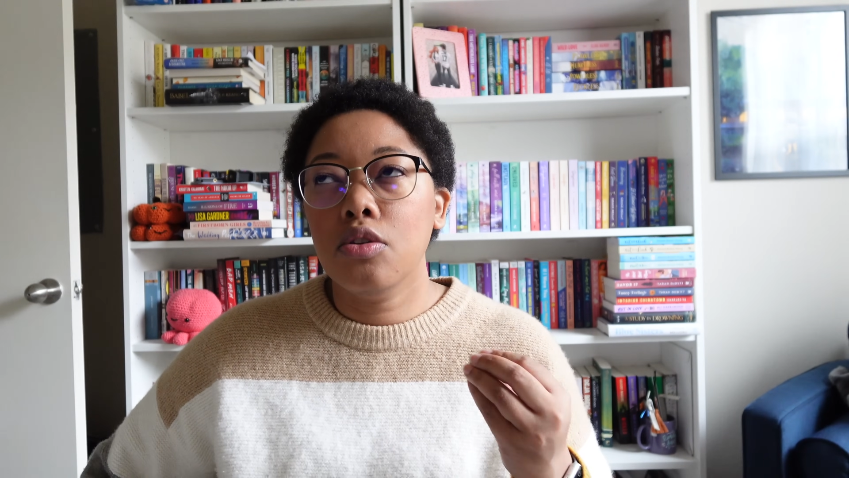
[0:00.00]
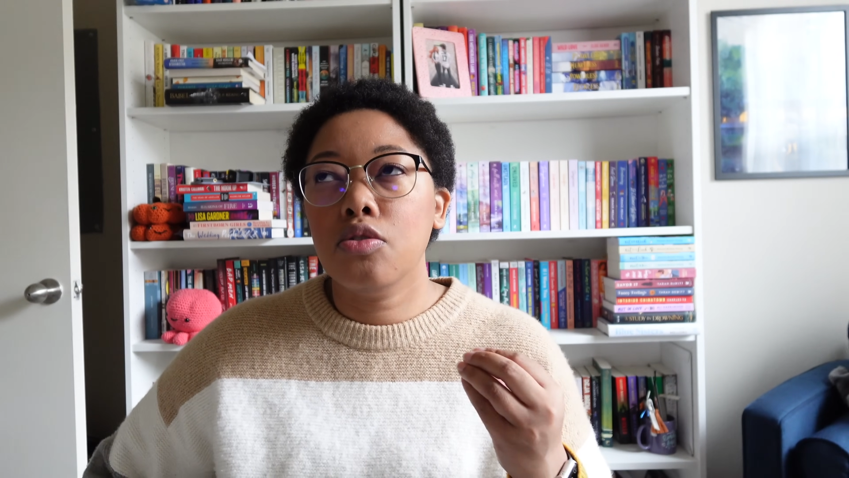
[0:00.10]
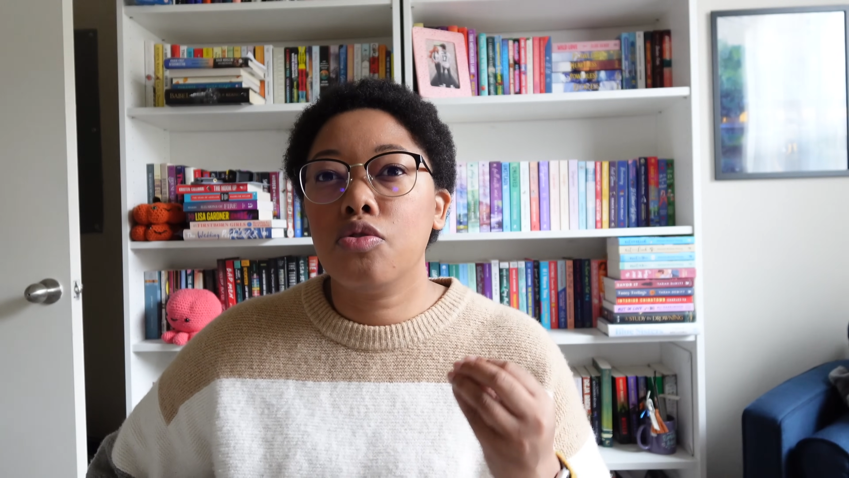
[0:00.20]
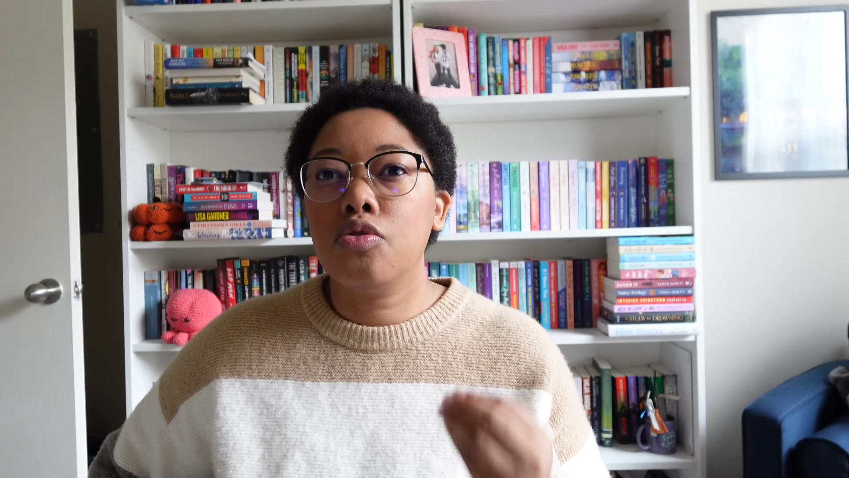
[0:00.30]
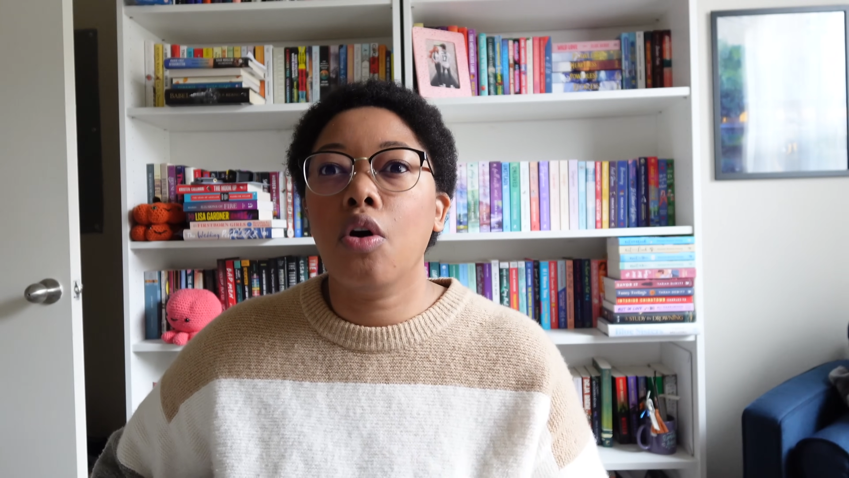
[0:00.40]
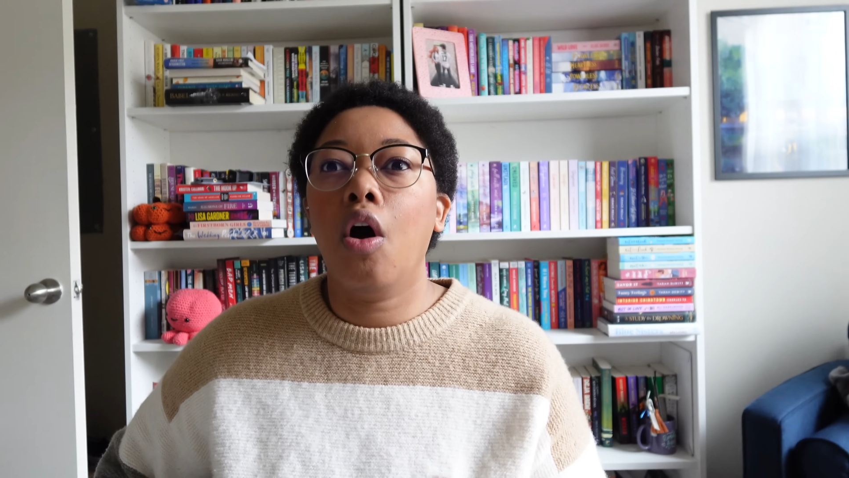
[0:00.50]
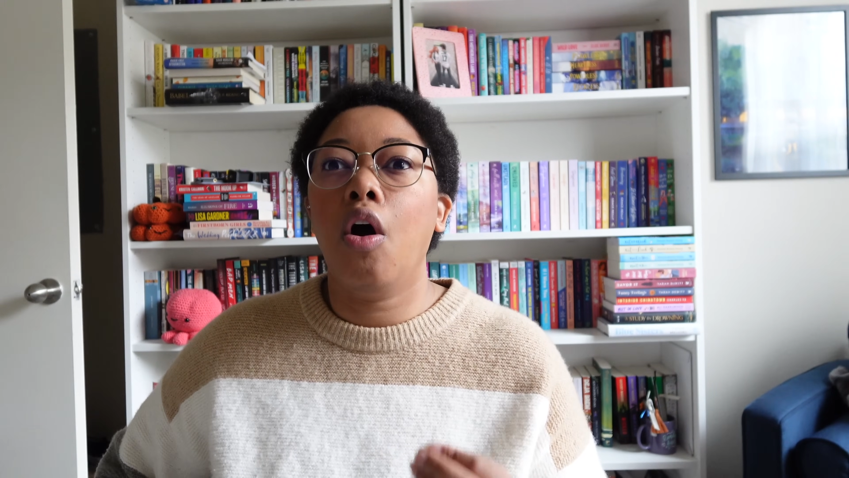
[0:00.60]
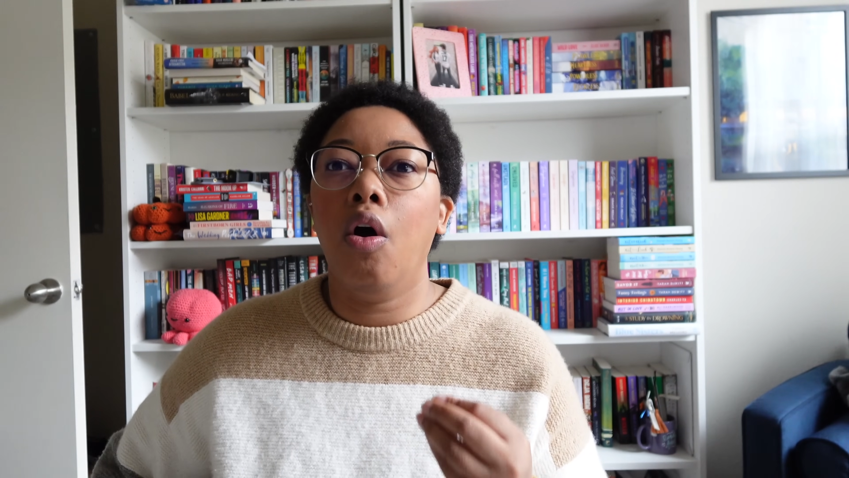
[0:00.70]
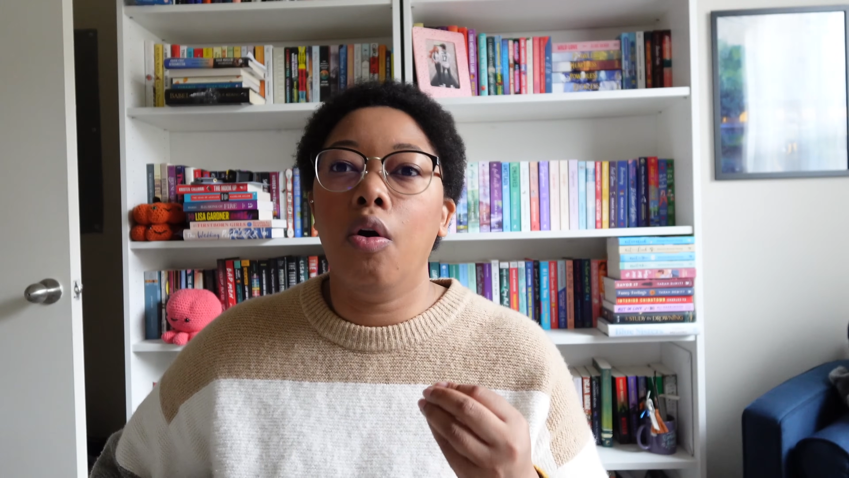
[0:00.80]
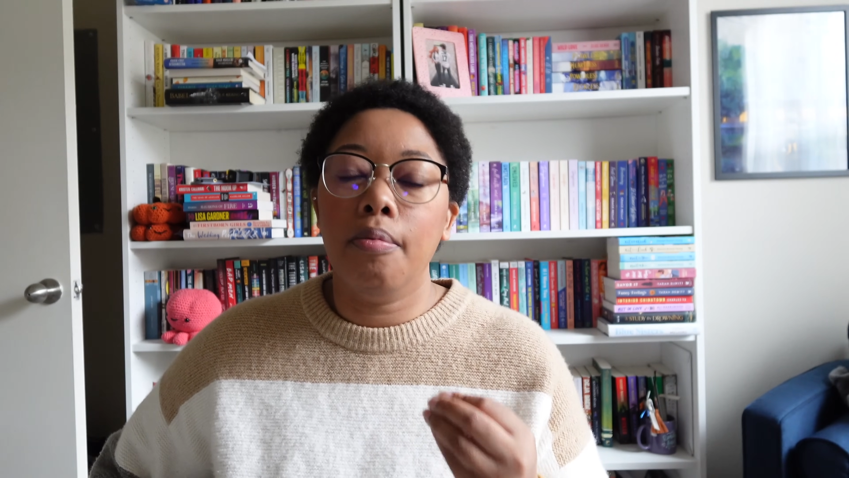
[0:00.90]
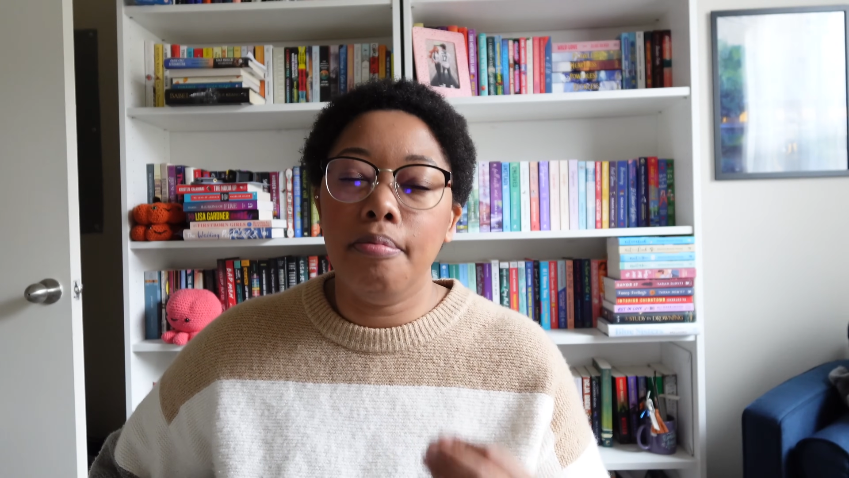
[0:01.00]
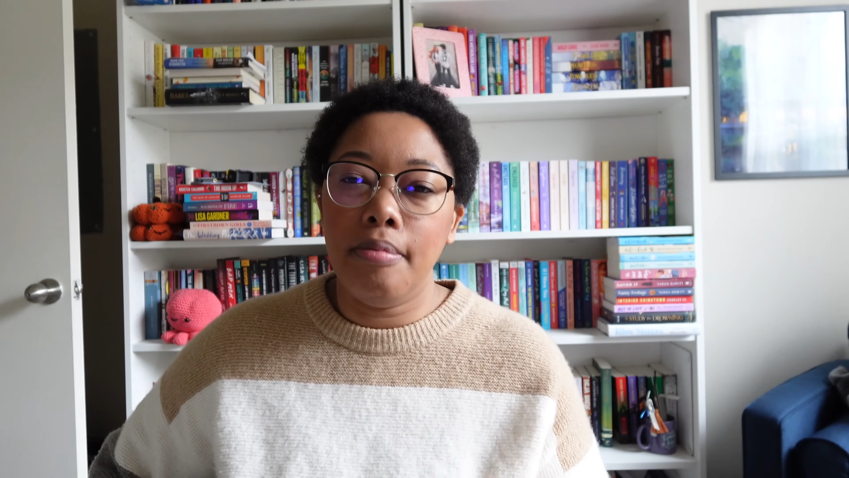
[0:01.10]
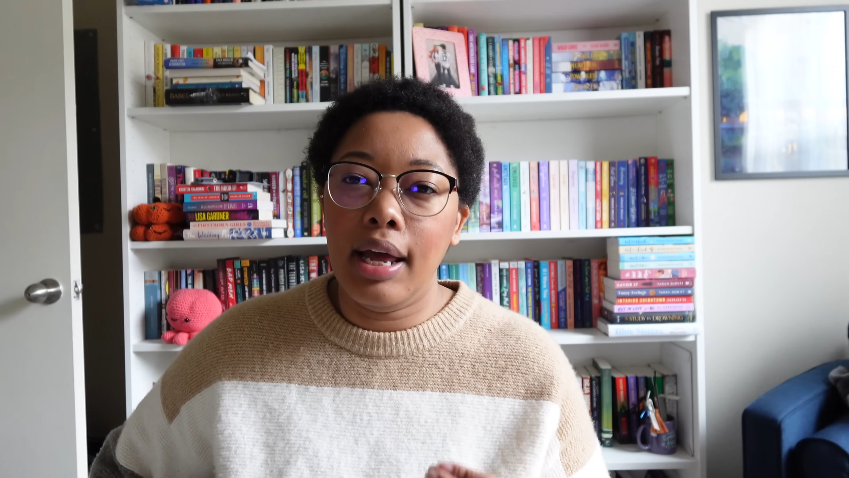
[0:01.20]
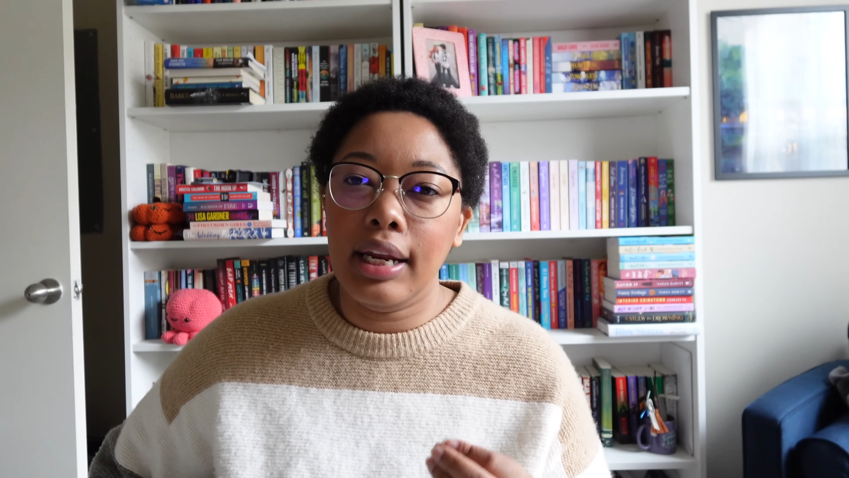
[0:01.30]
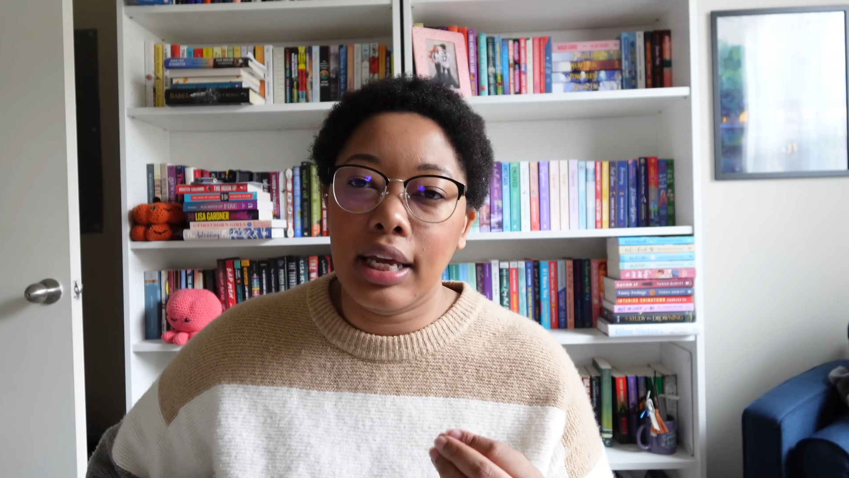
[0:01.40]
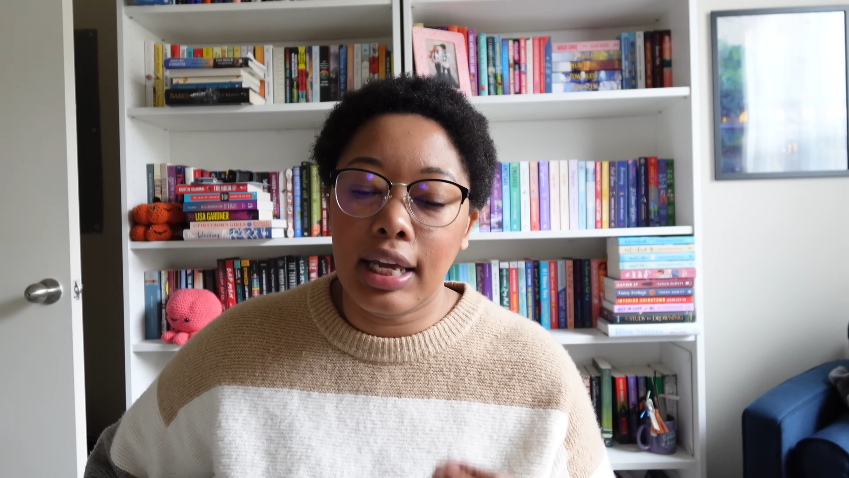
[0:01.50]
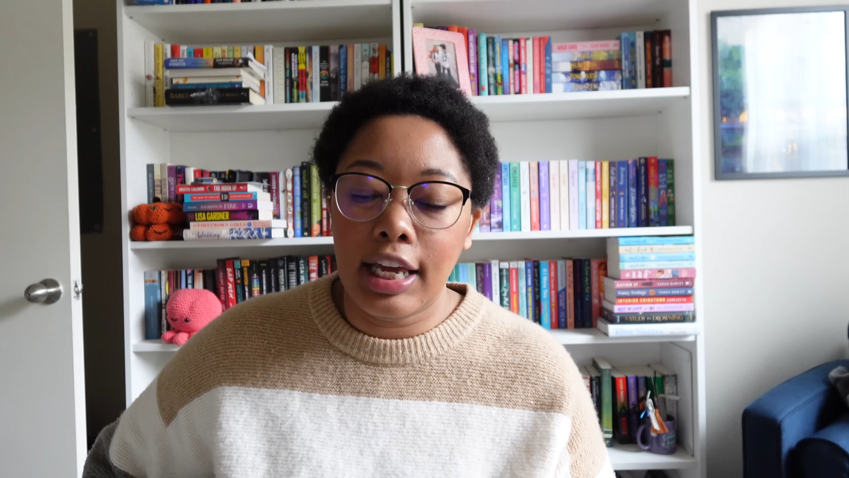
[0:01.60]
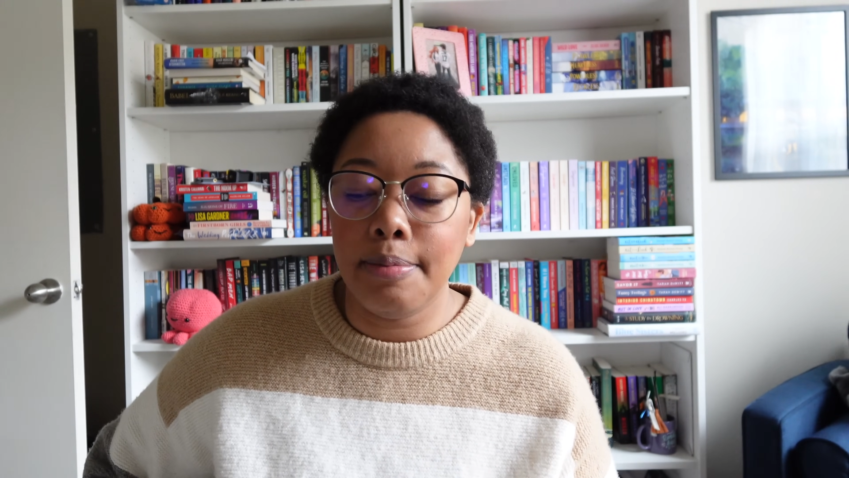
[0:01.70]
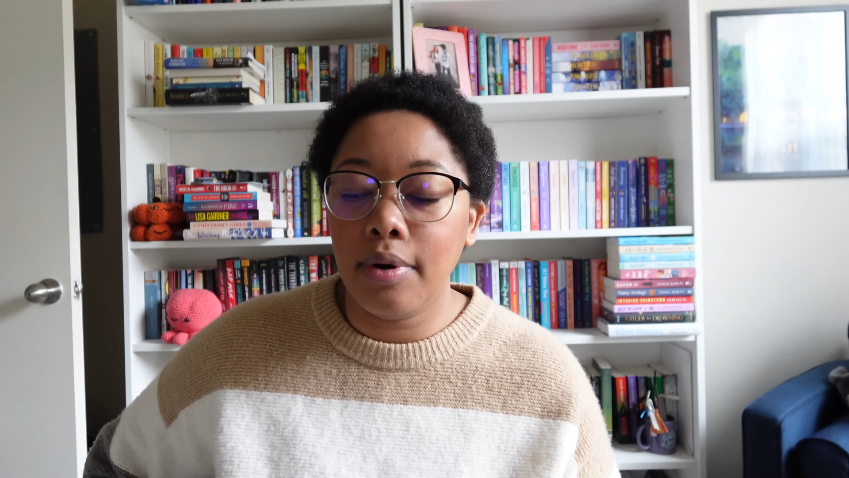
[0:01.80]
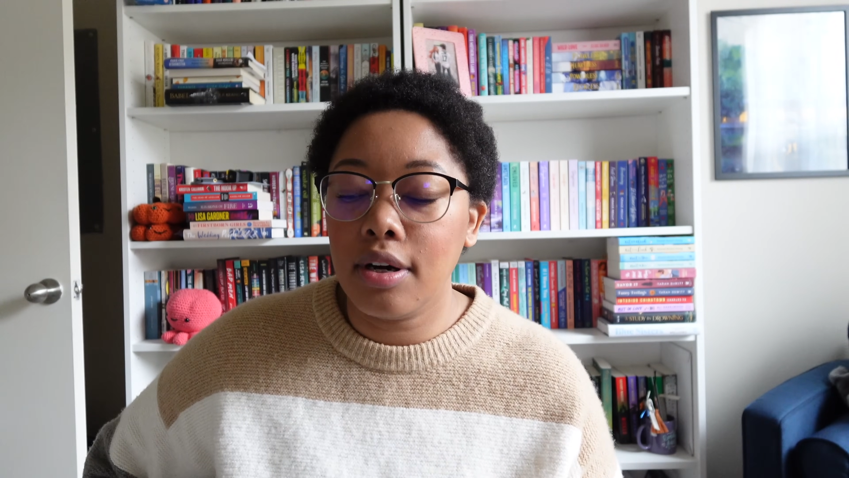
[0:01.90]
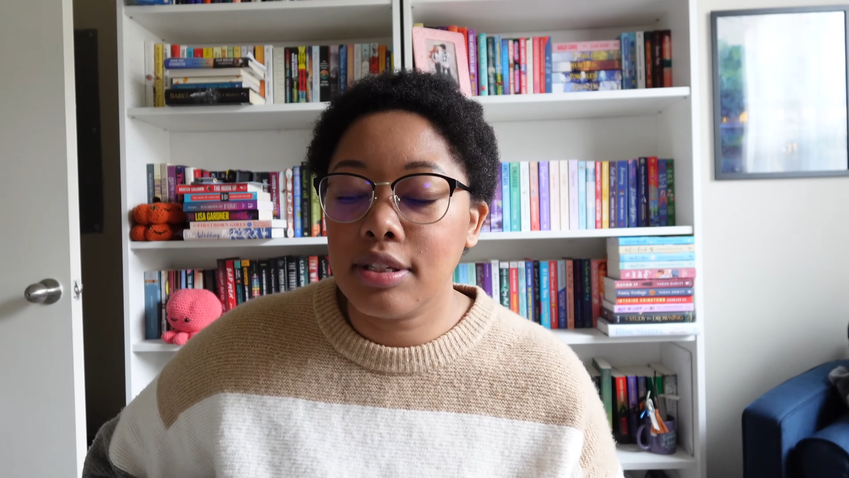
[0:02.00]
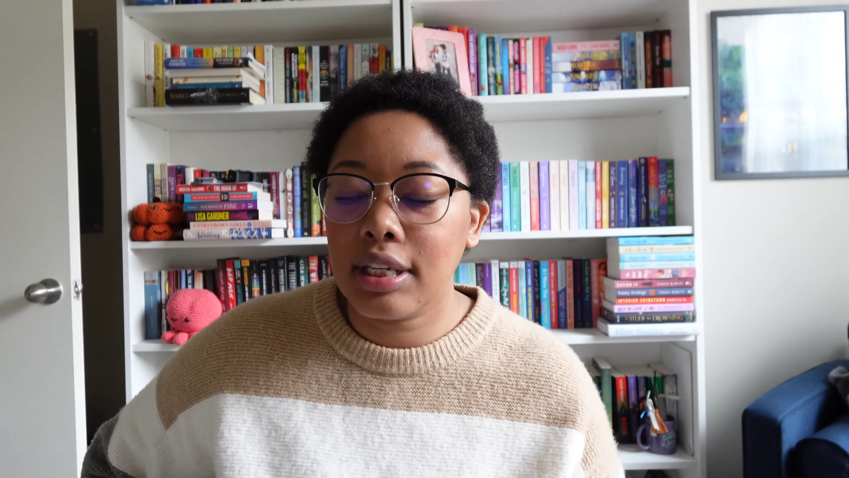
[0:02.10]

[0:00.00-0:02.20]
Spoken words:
so many ebooks.